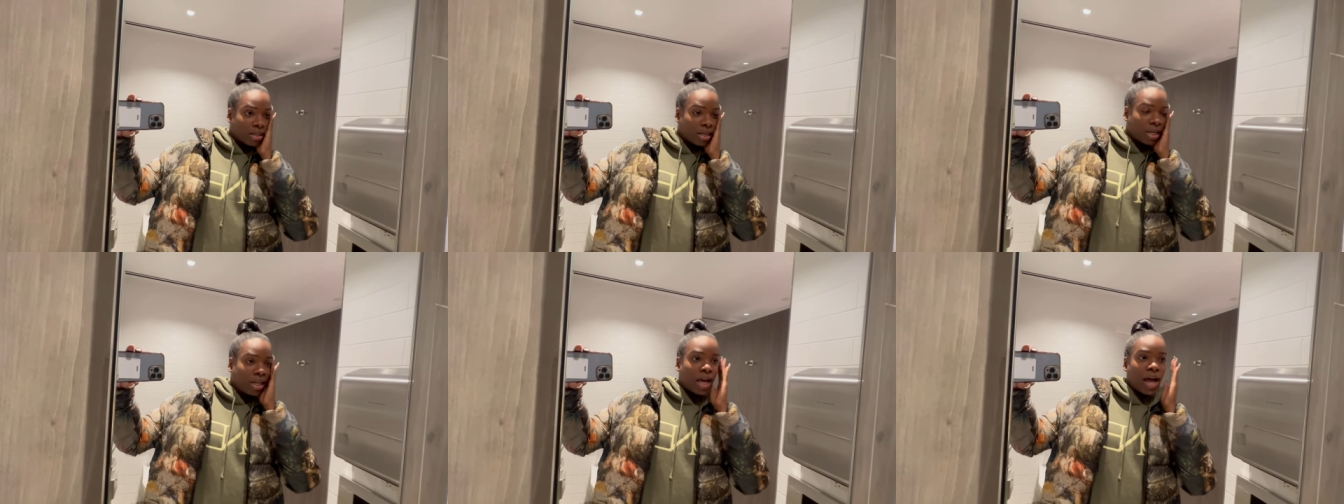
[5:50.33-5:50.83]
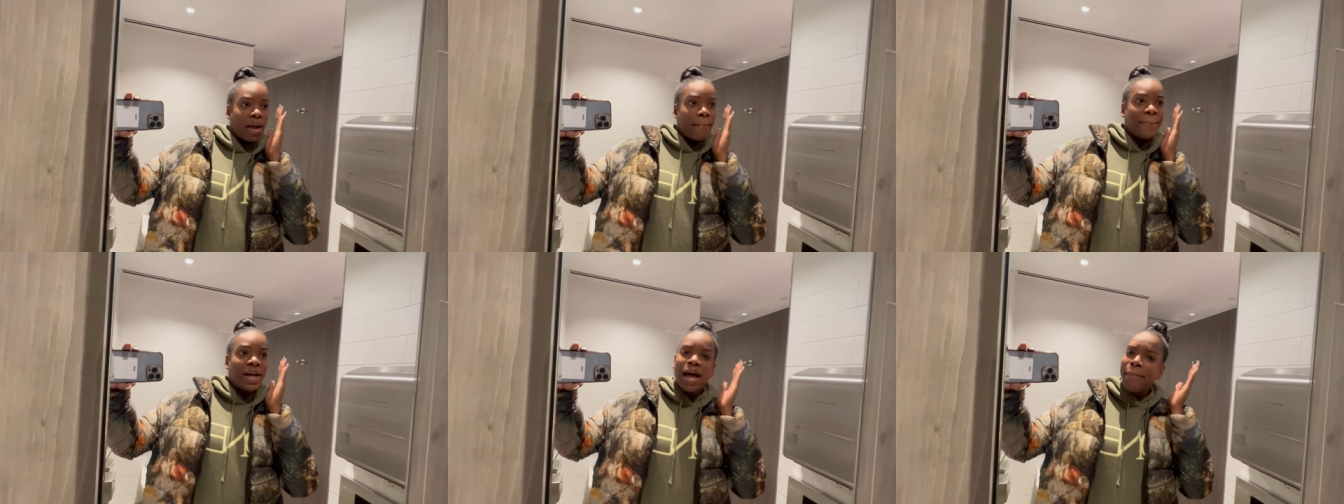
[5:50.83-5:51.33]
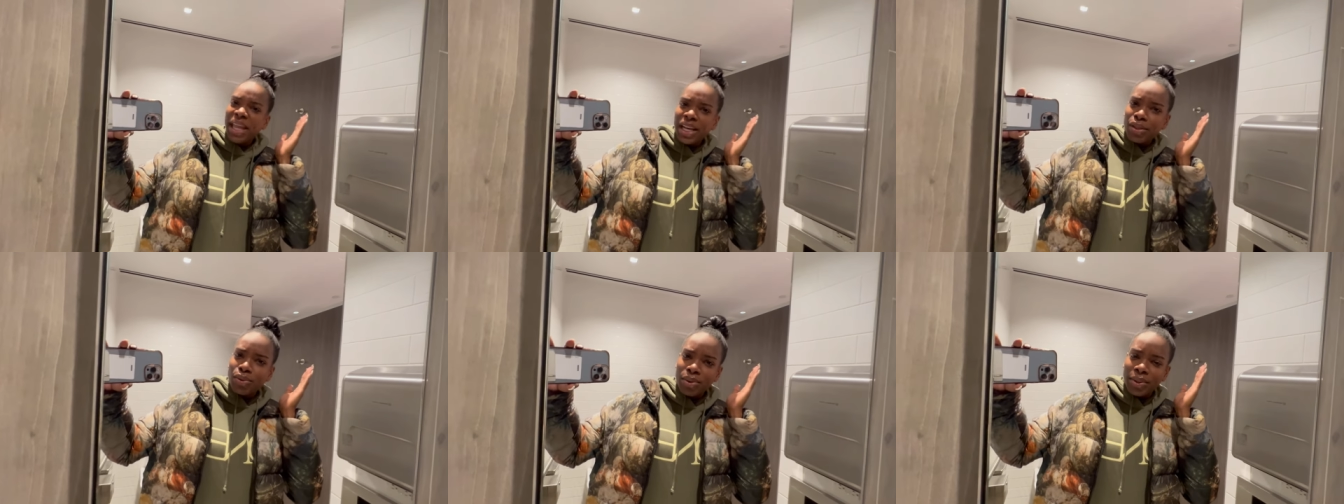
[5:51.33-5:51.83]
a lot, but I made
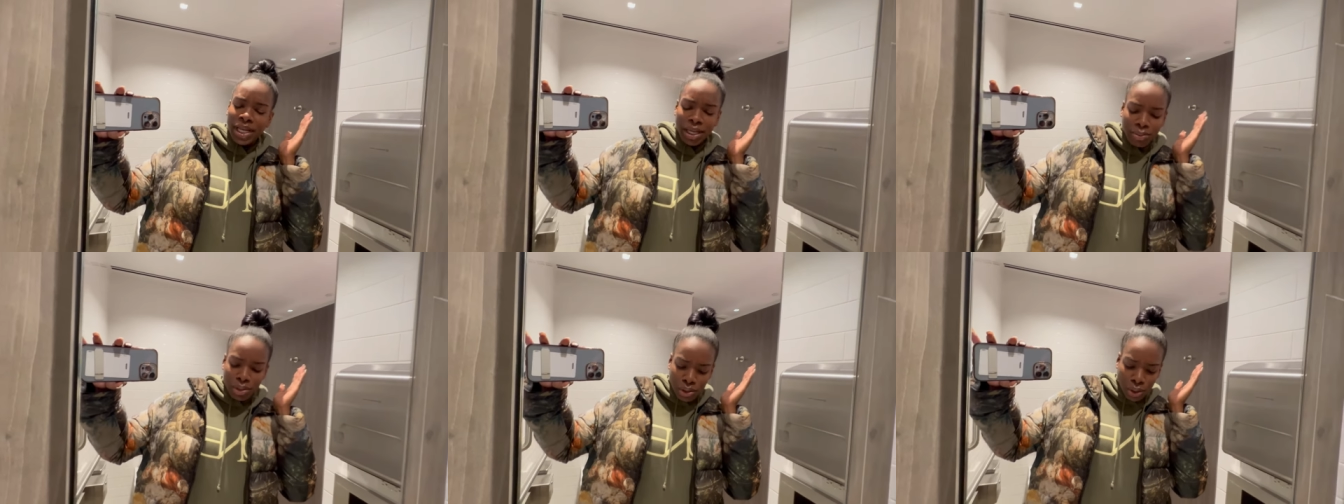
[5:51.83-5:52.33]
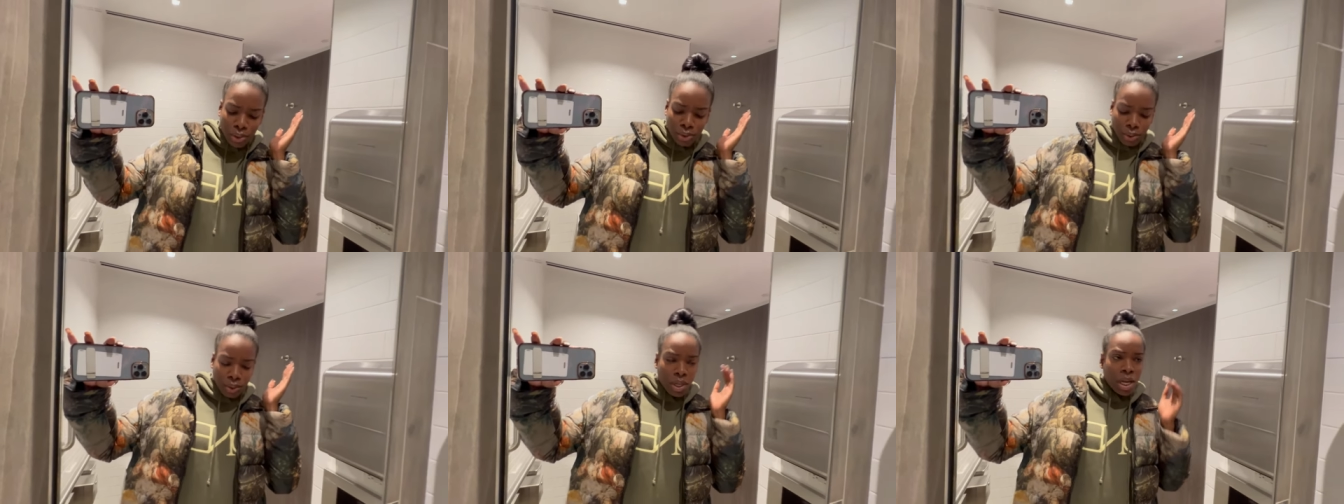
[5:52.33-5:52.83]
it through it. It was cool.